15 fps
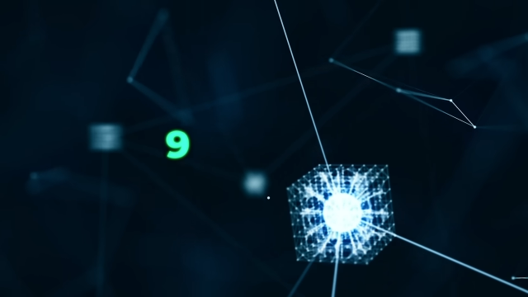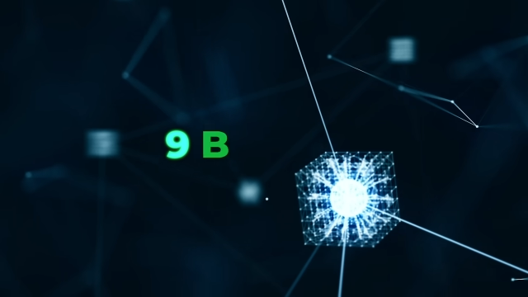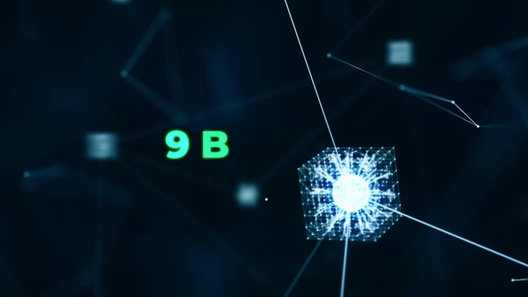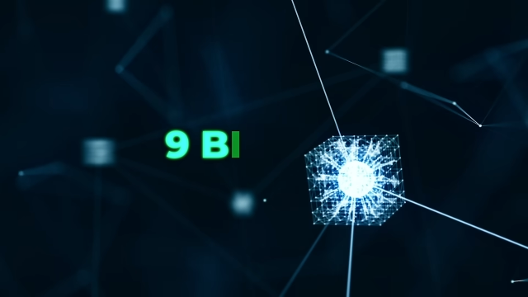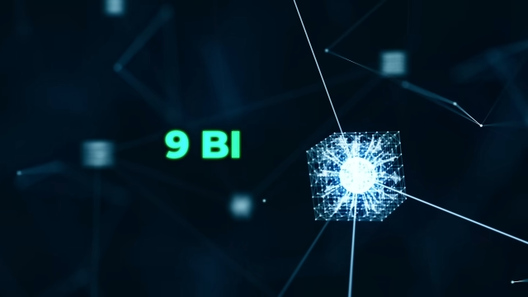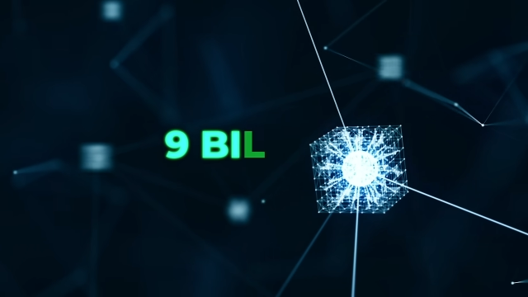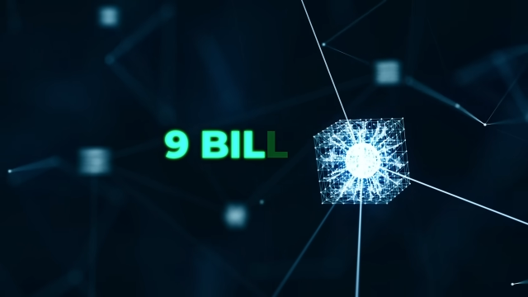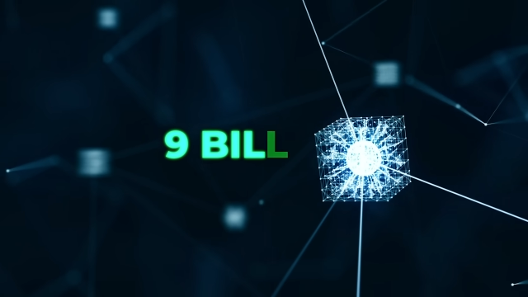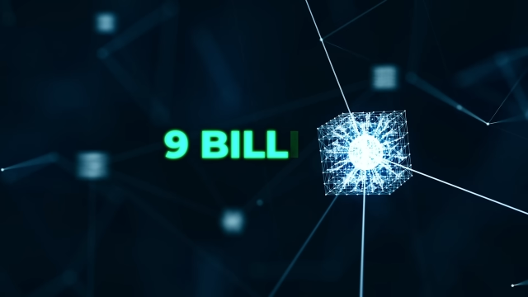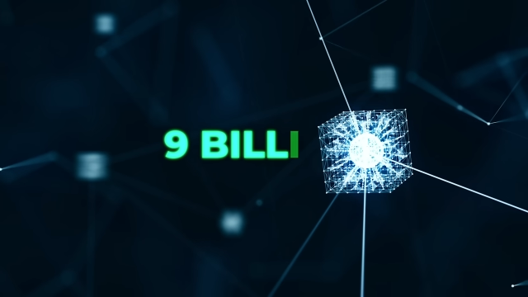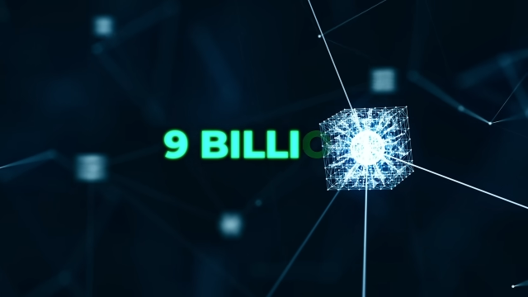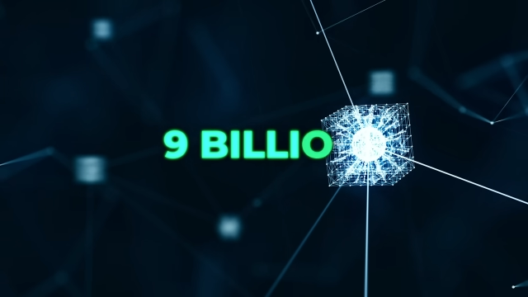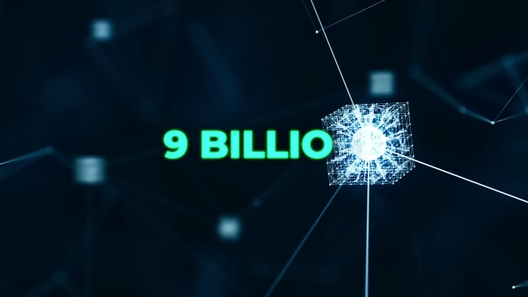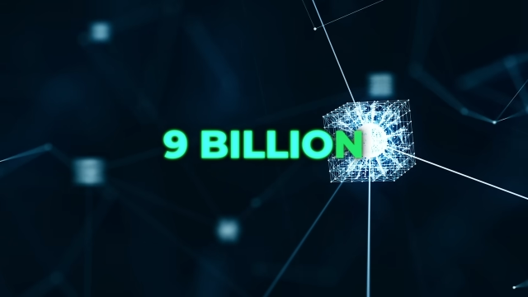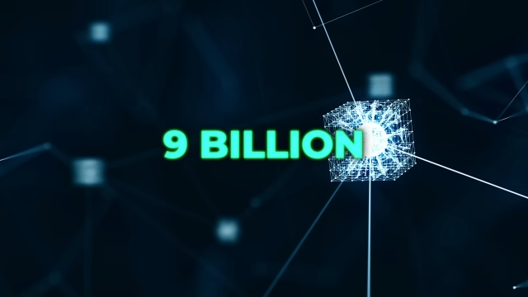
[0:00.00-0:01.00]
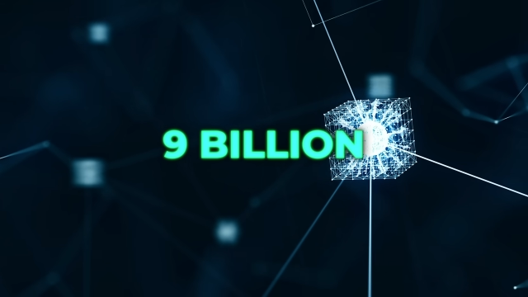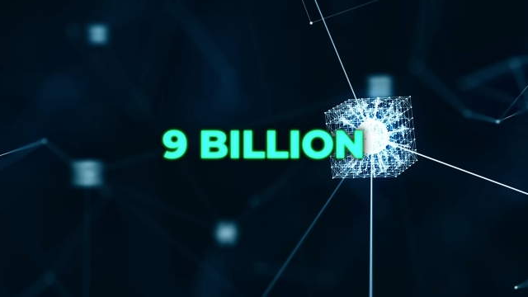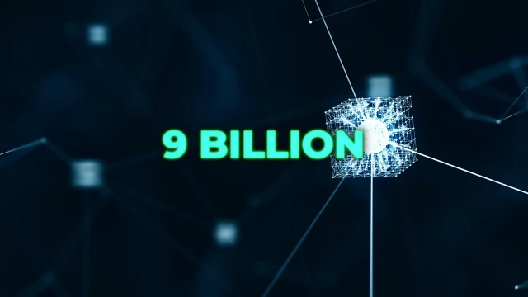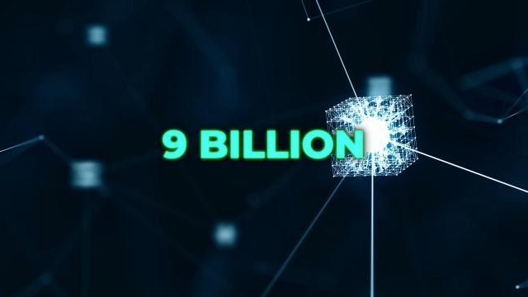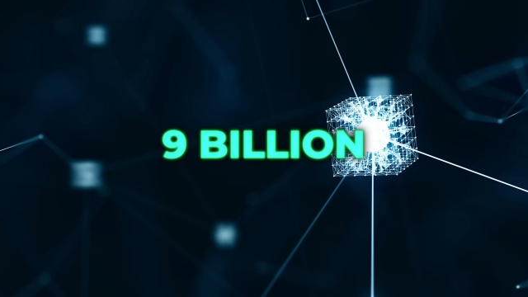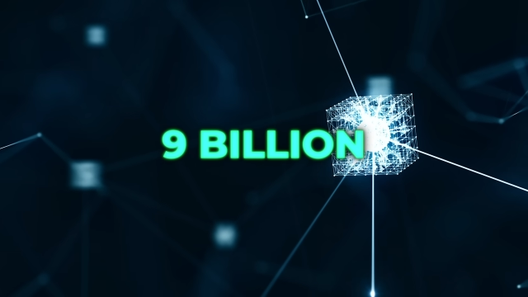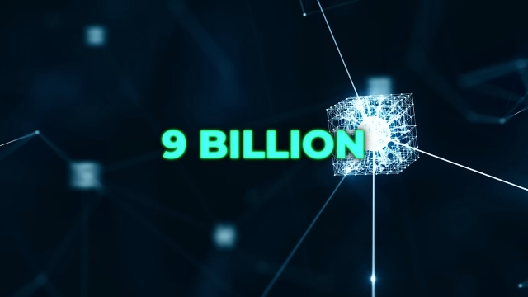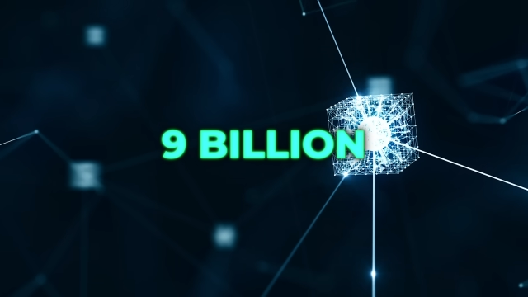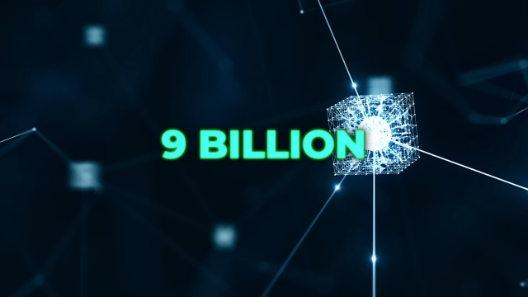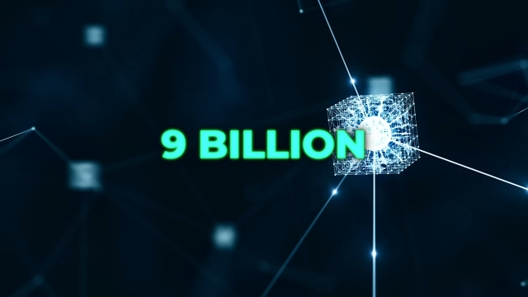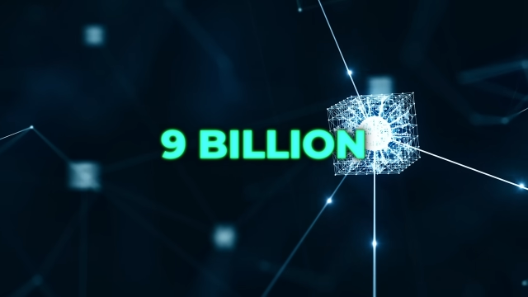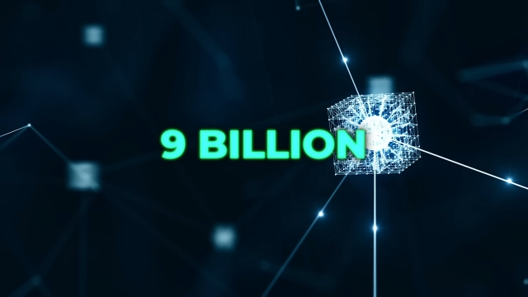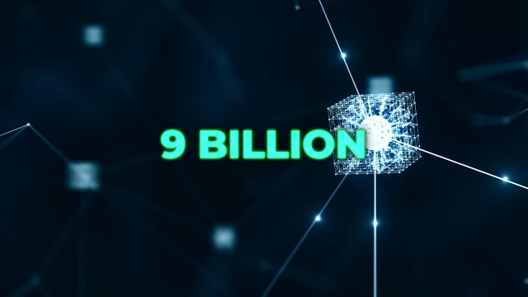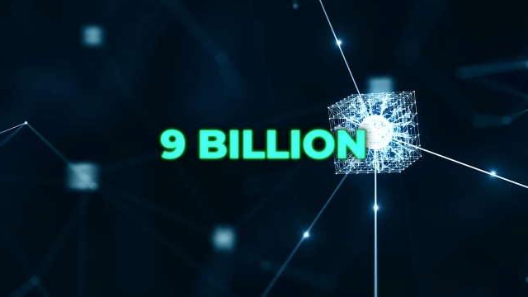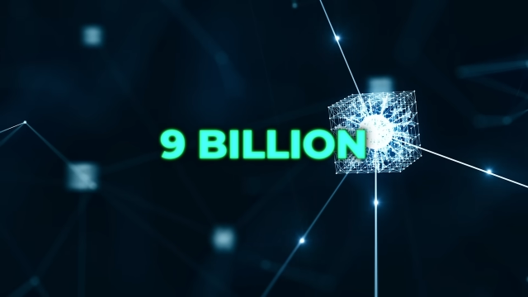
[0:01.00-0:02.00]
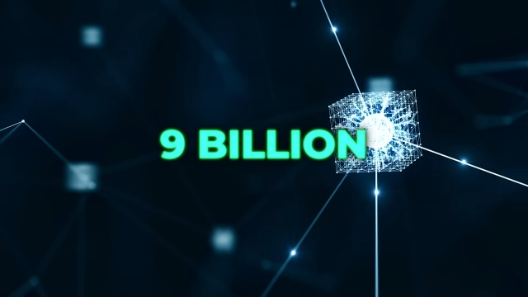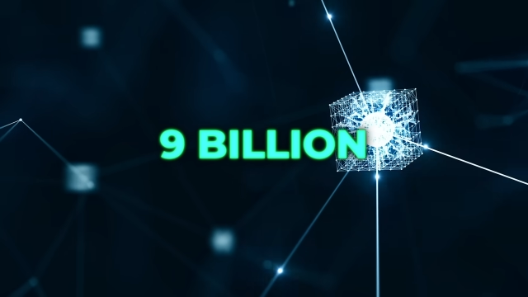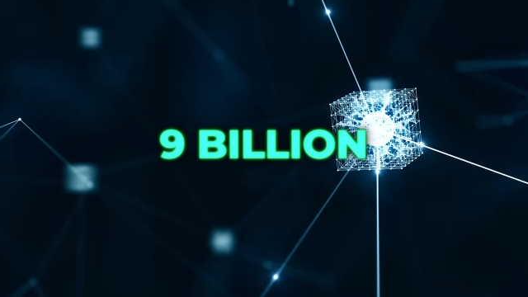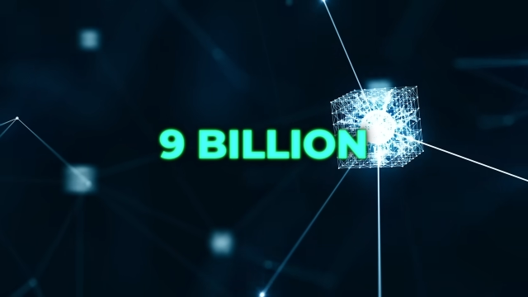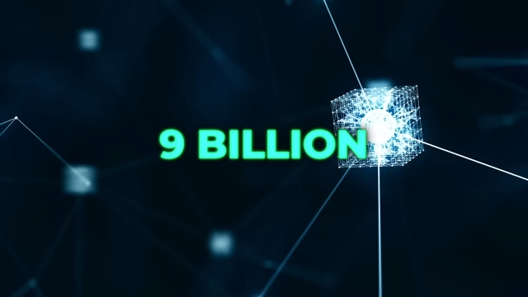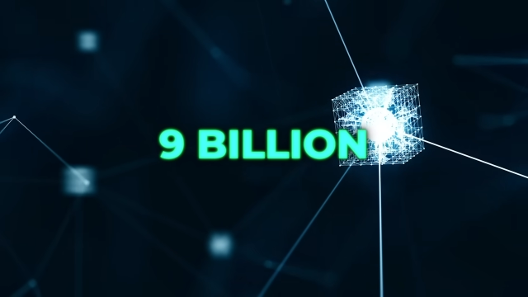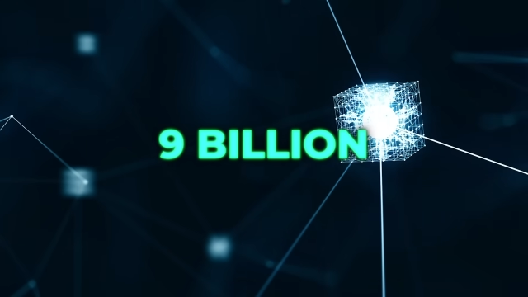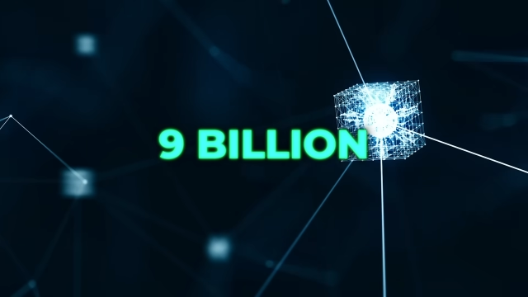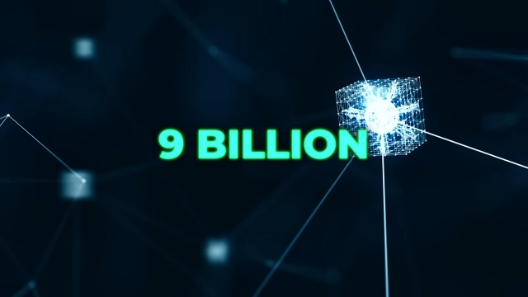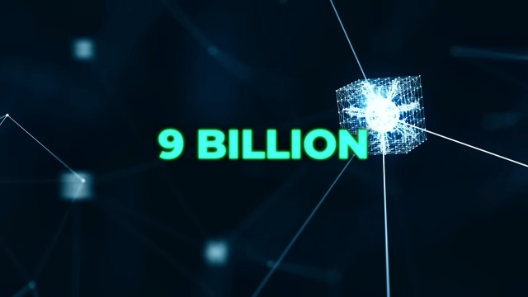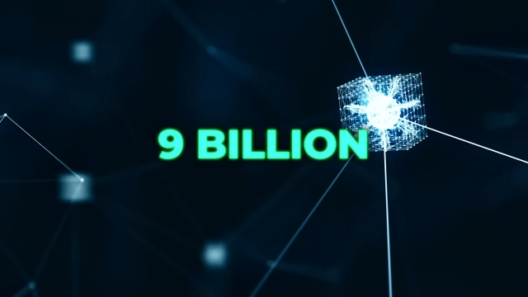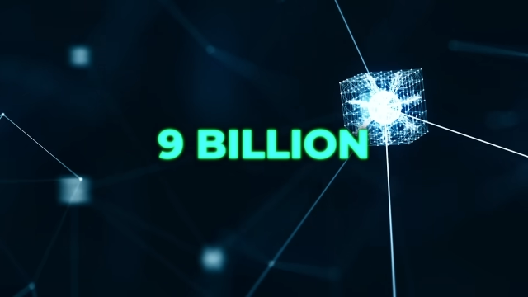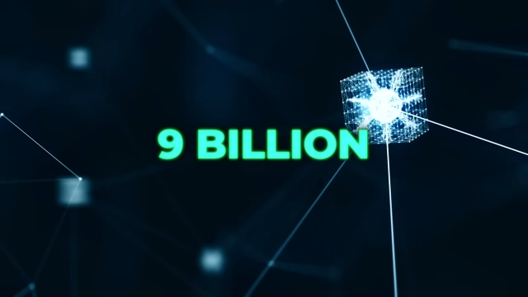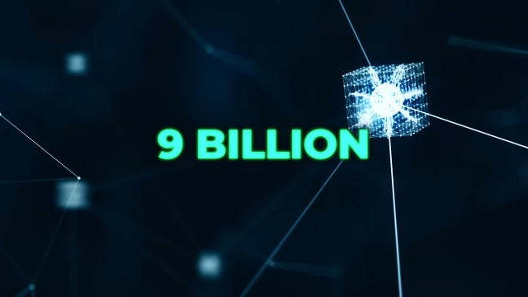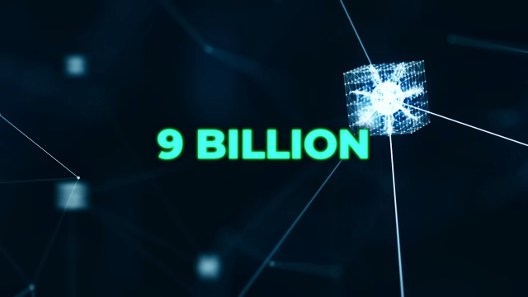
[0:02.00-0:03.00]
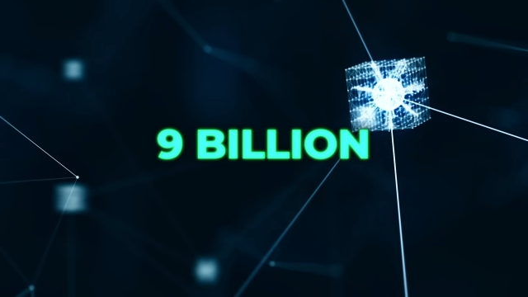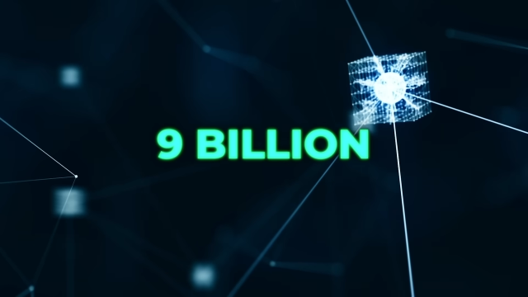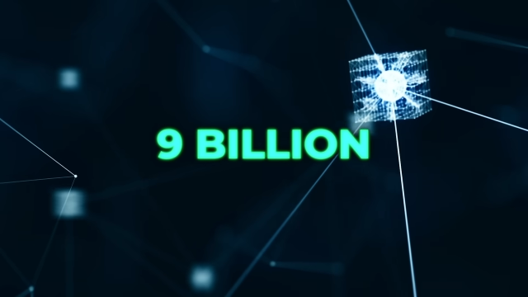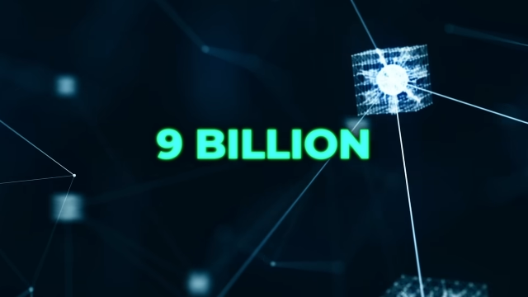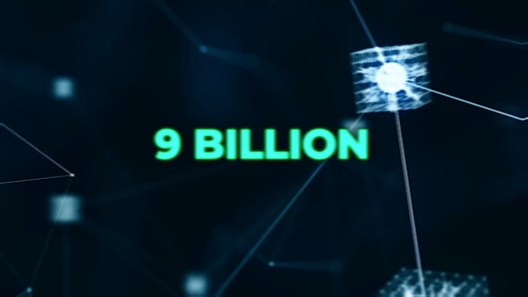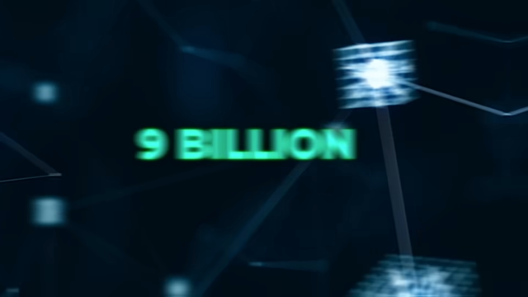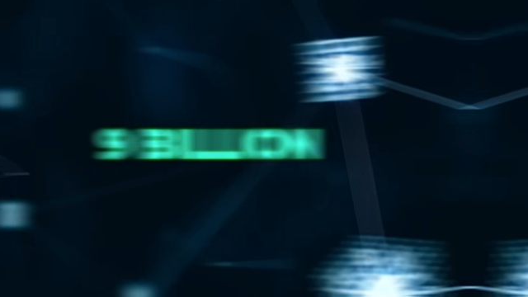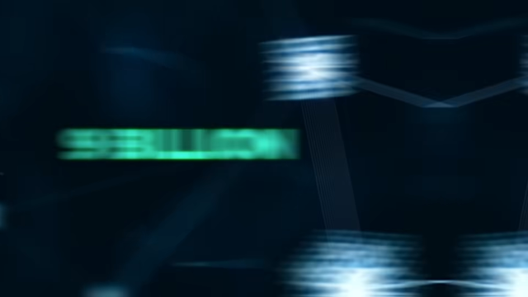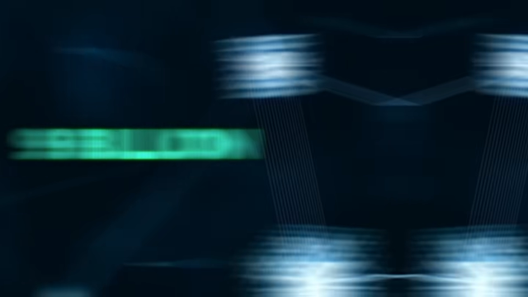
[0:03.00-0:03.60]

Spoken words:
Nobody's mouth can be seen.